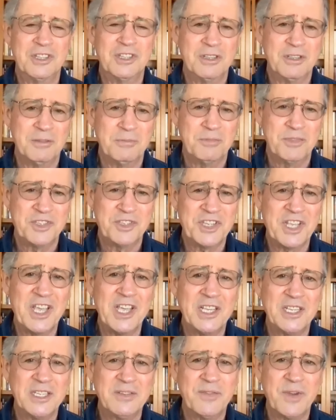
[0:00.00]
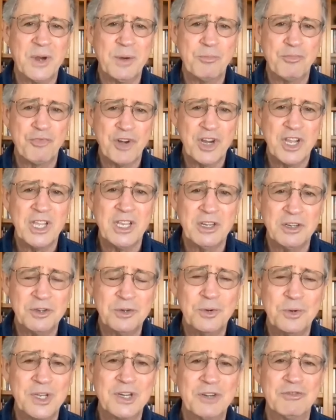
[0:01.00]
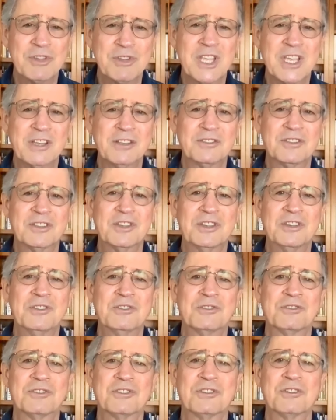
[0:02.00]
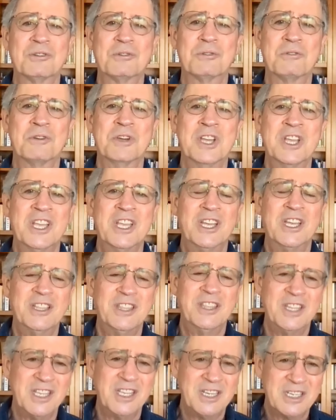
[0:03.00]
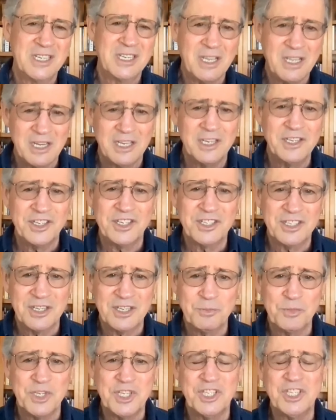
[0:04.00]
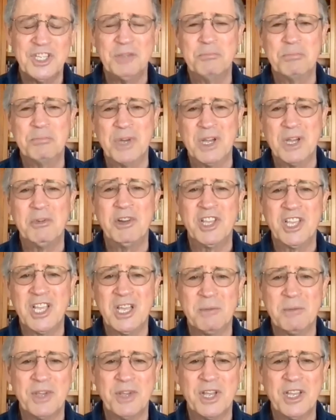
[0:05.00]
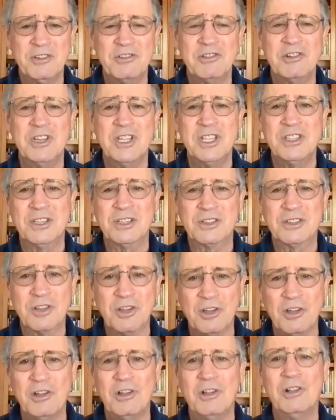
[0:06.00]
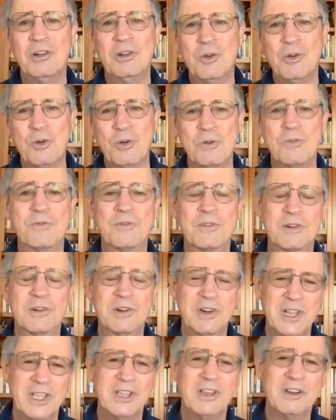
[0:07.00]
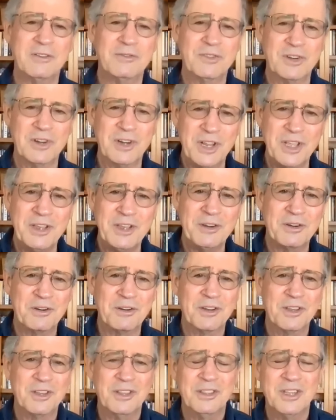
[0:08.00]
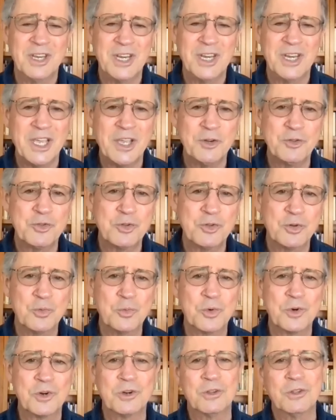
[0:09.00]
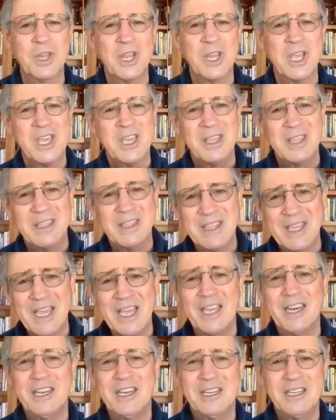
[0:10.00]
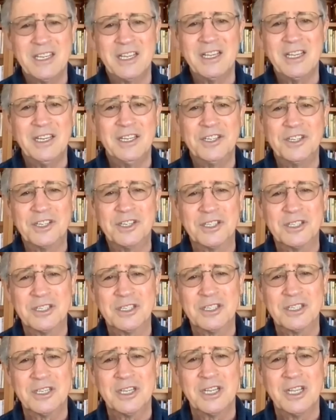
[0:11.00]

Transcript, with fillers: the size of our brain two hundred thousand years ago, and the intelligence that we see bubbling up underneath us all over, layer after layer in the natural world, that intelligence